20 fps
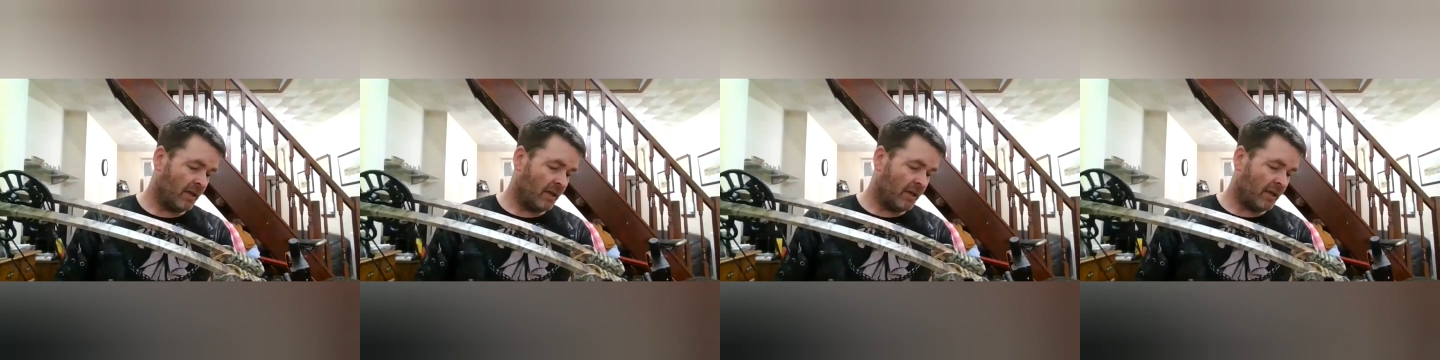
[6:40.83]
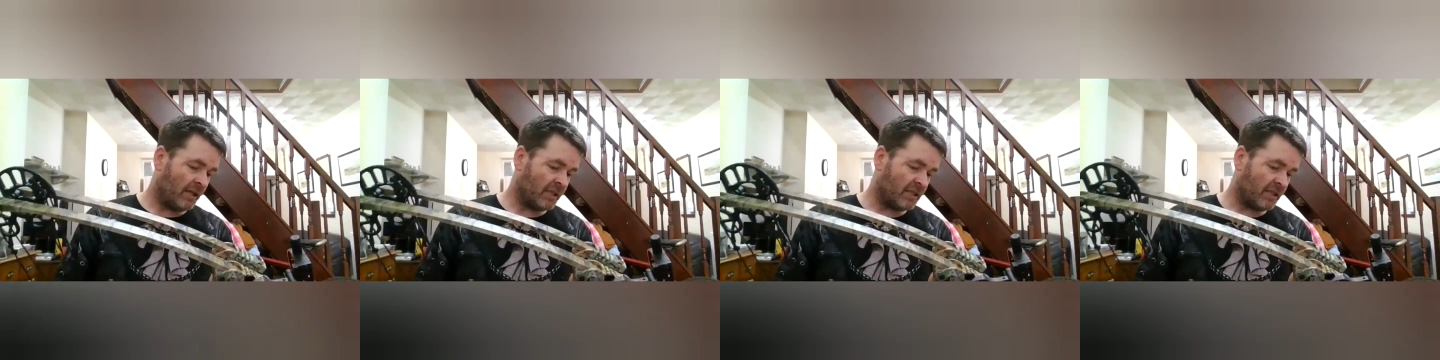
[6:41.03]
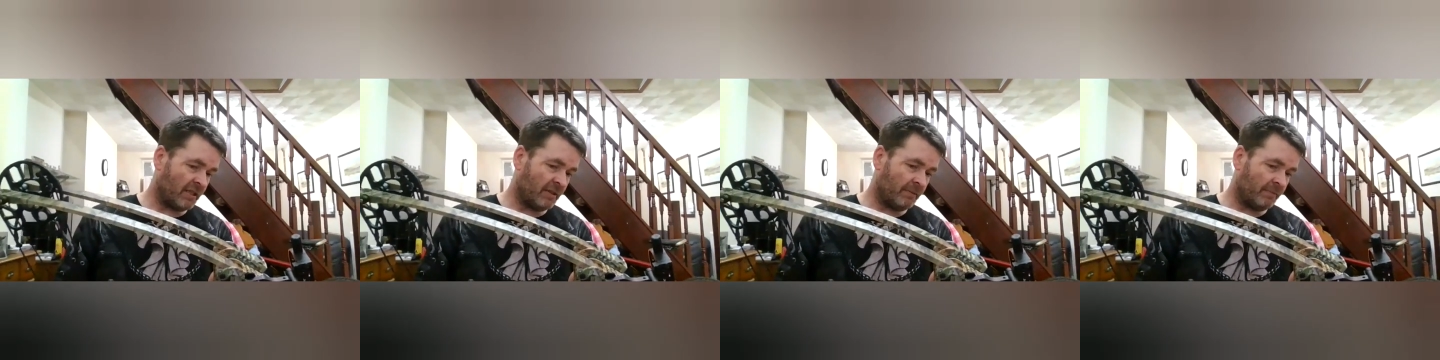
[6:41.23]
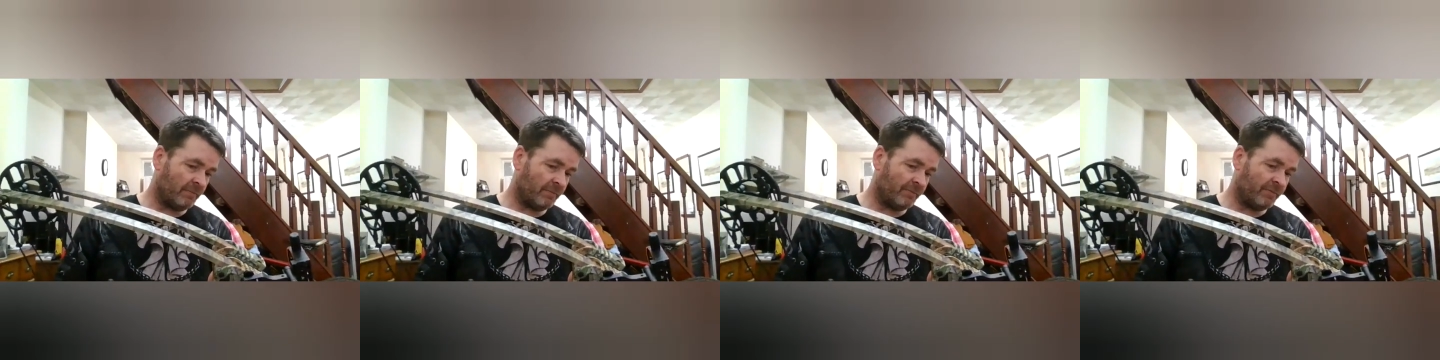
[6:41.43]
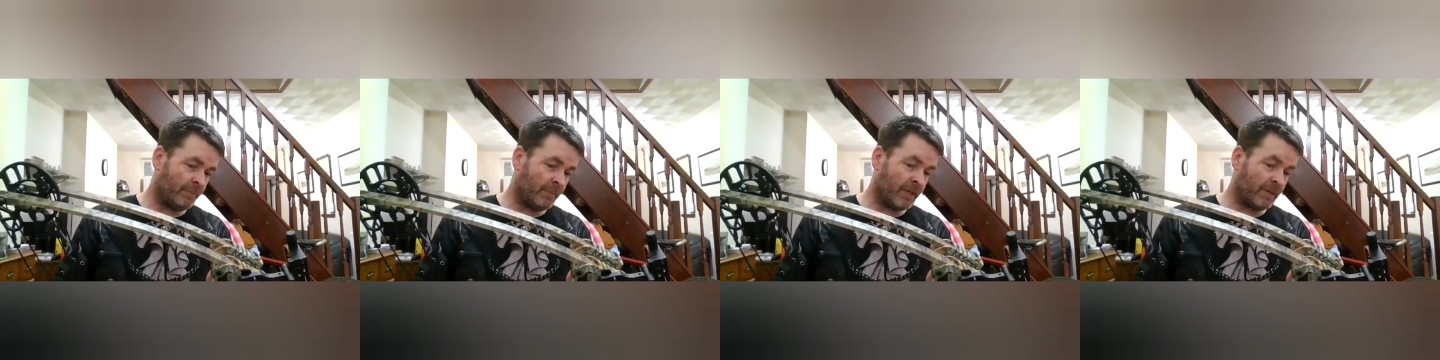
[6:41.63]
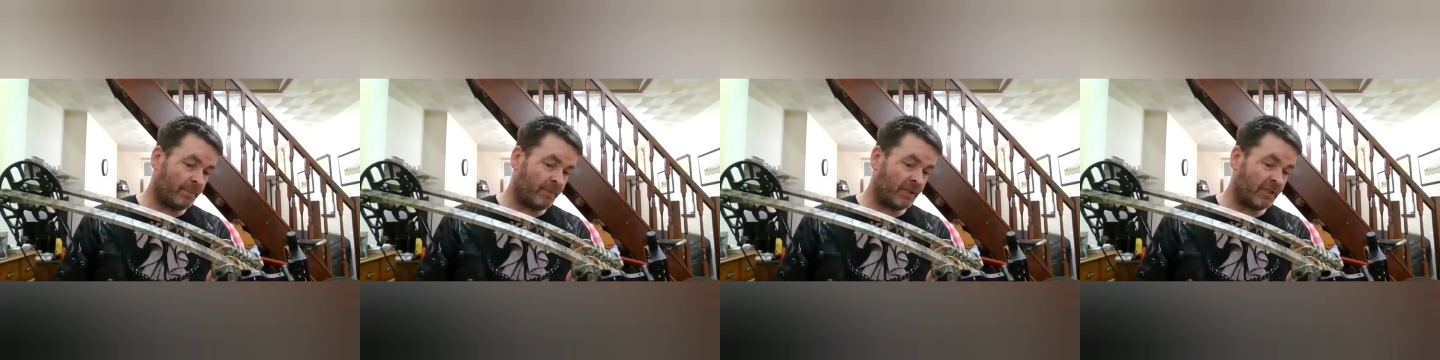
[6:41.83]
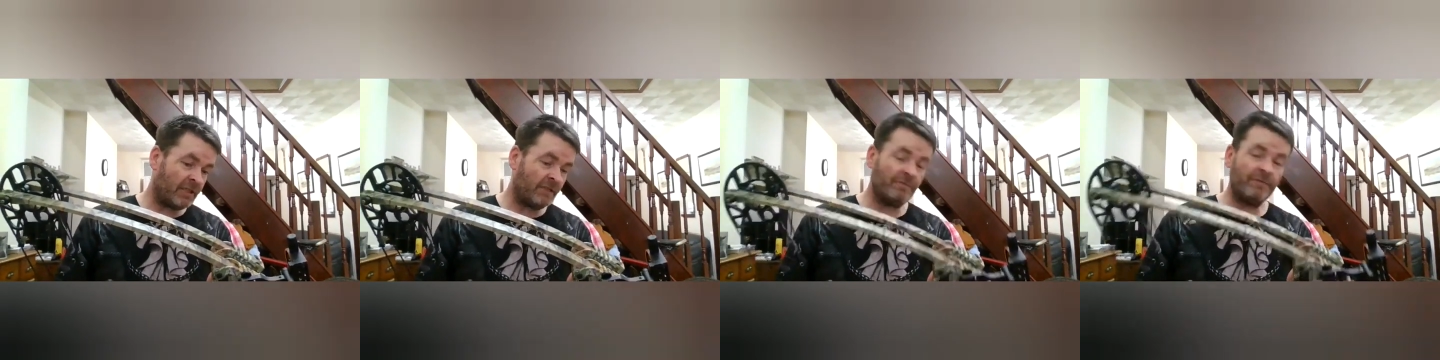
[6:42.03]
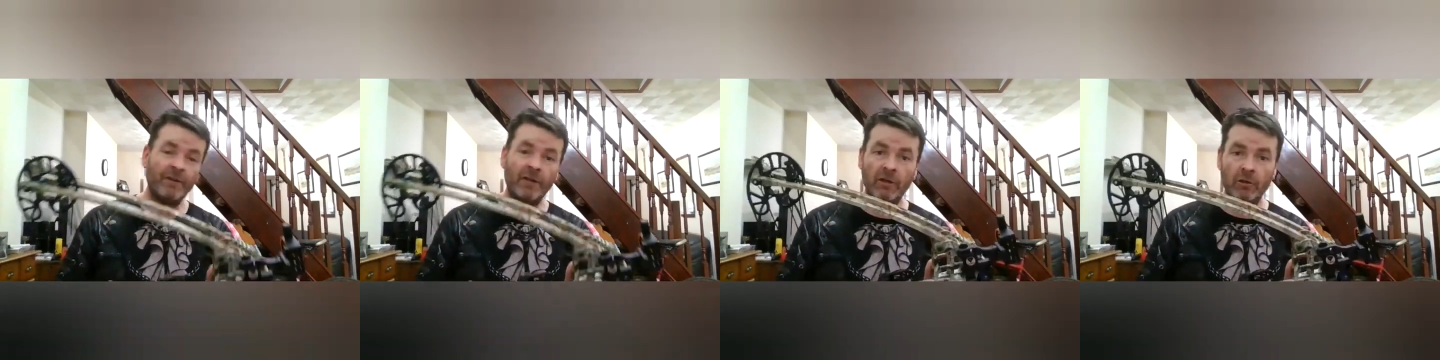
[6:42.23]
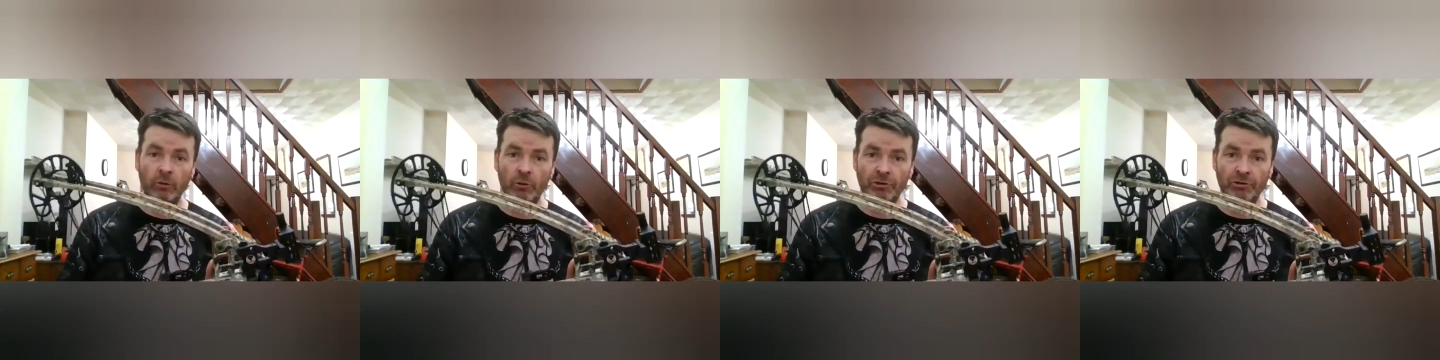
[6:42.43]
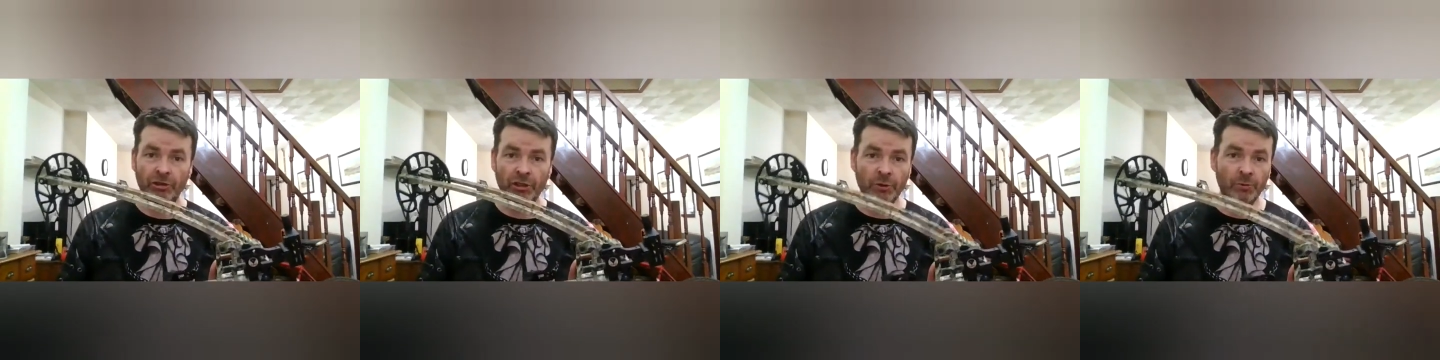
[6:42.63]
is for my opinion for
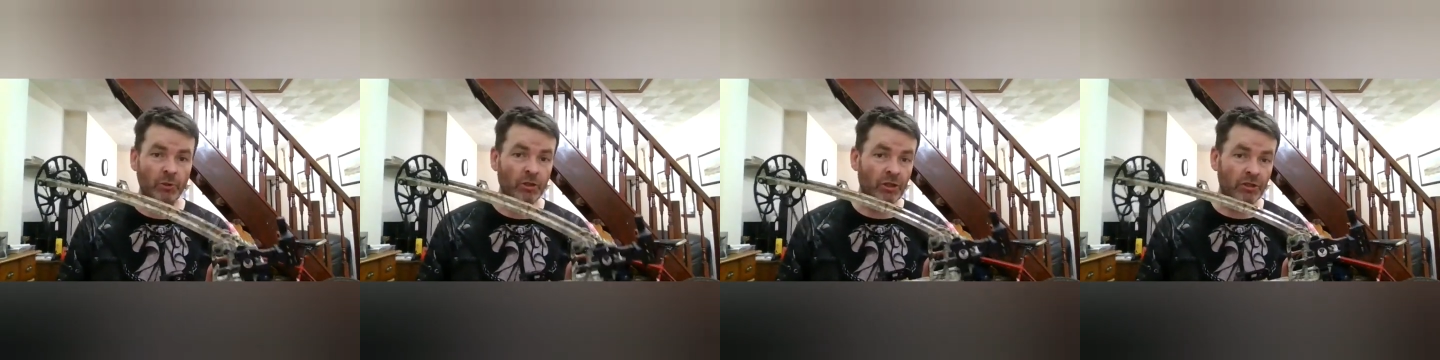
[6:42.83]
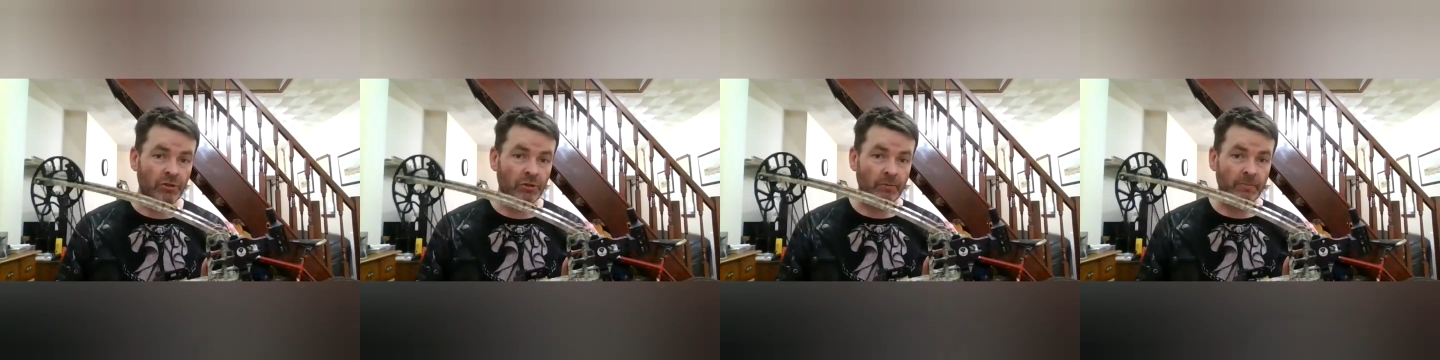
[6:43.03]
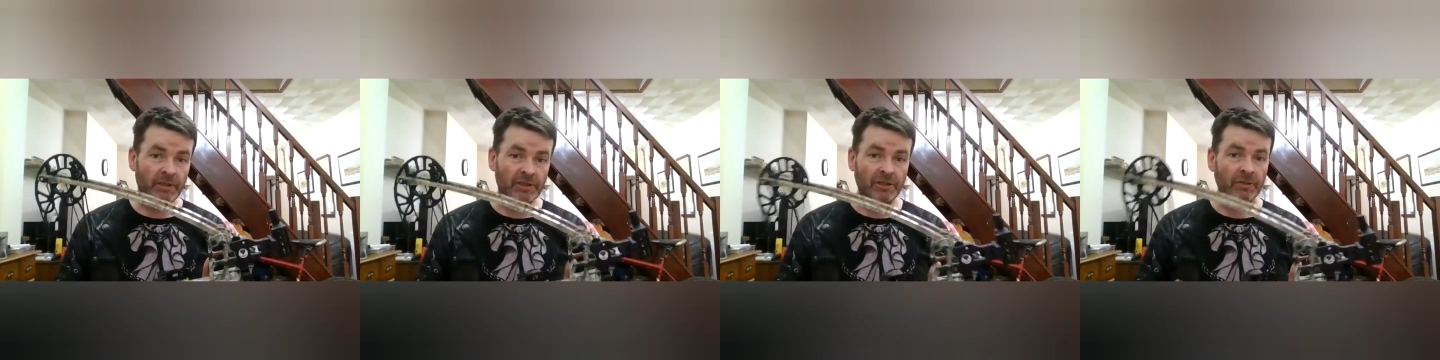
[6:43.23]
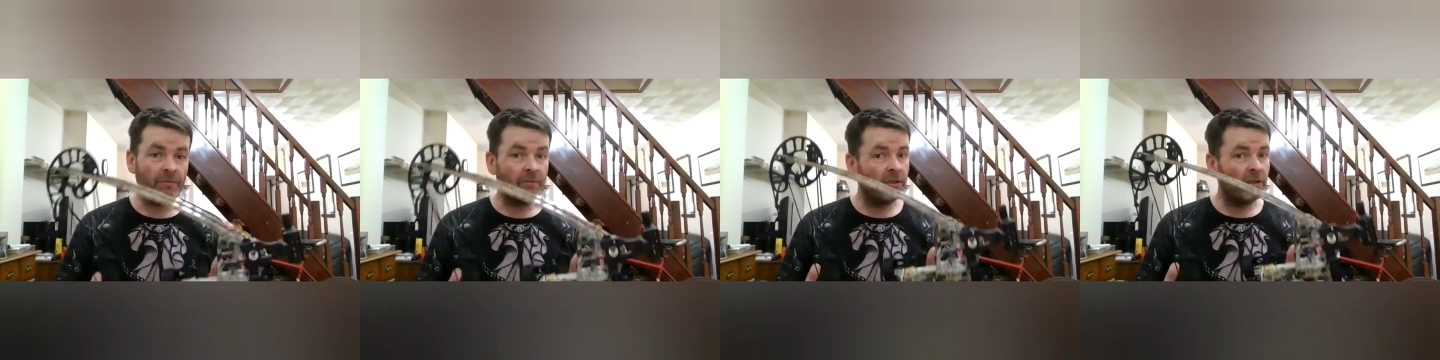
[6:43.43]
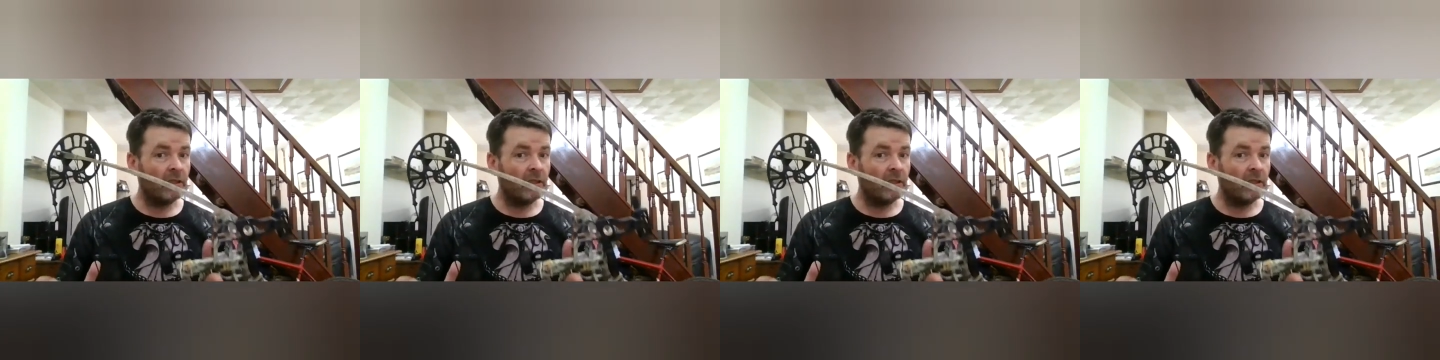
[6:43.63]
close range work is too much.